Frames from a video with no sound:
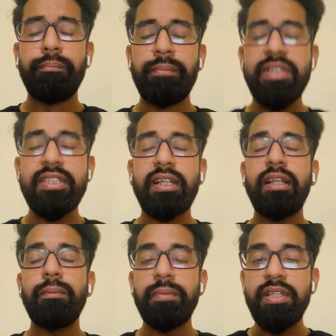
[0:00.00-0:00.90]

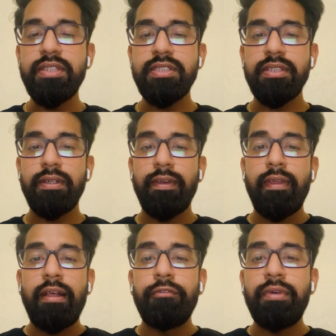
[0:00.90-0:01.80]
basically means,
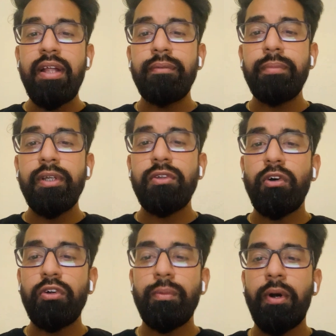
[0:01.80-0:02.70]
when we
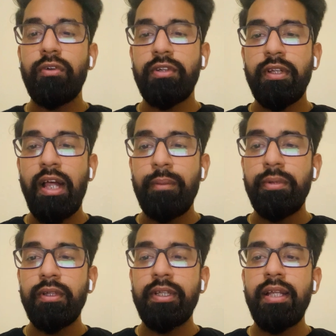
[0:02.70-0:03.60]
talk about the
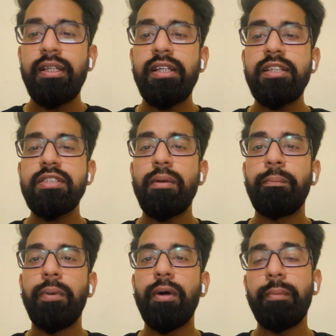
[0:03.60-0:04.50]
libel, then it is the
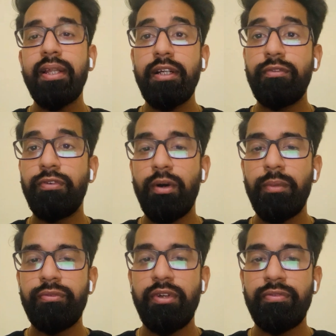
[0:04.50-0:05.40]
permanent form
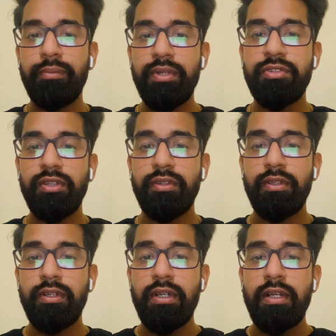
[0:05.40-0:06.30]
of defamation
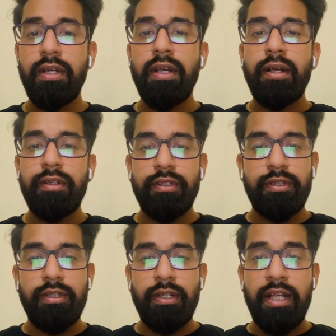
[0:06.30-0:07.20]

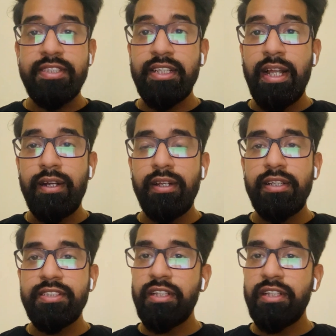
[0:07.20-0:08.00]
and slander is